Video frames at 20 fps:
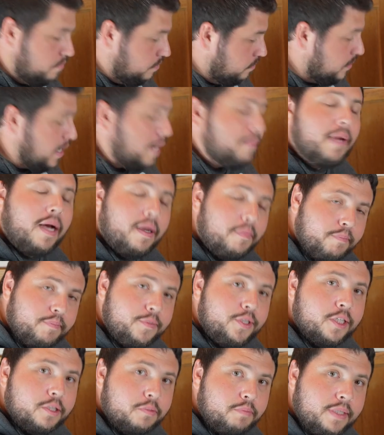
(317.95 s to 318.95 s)
That might
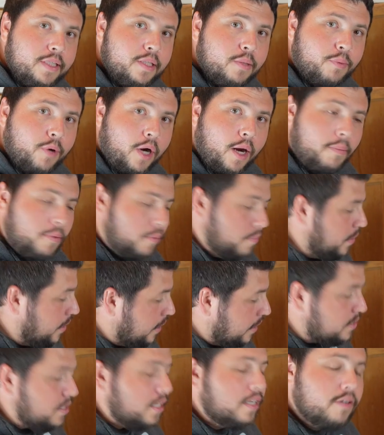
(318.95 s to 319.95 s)
just be the problem, and
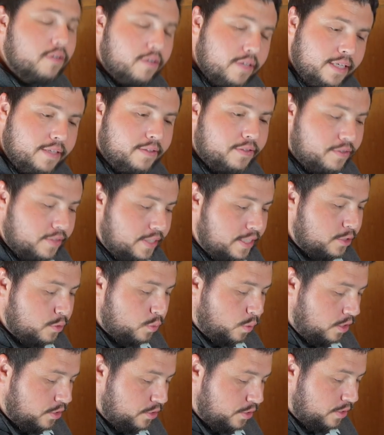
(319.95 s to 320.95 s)
that's underneath your
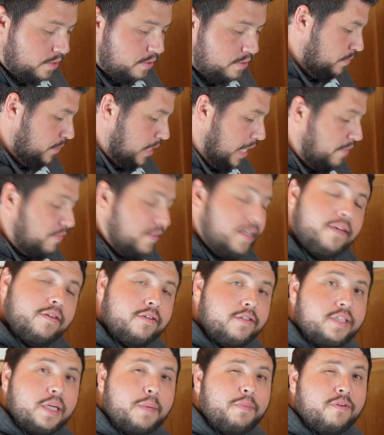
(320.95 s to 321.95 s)
dishwasher. I have another
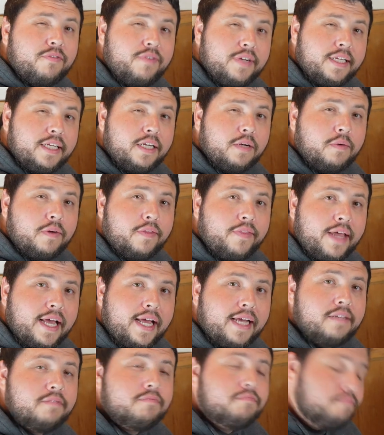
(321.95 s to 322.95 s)
separate video on
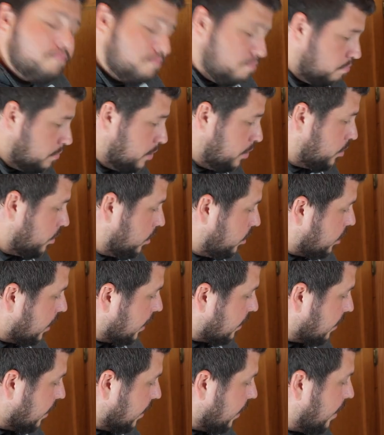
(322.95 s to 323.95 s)
that. Be sure to
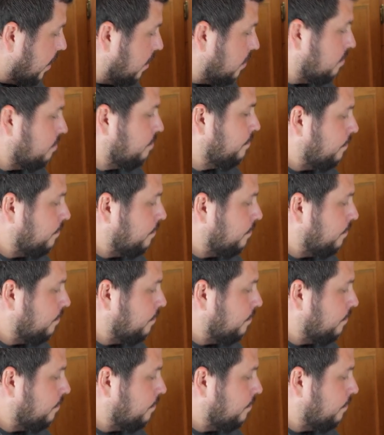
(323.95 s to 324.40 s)
check that out.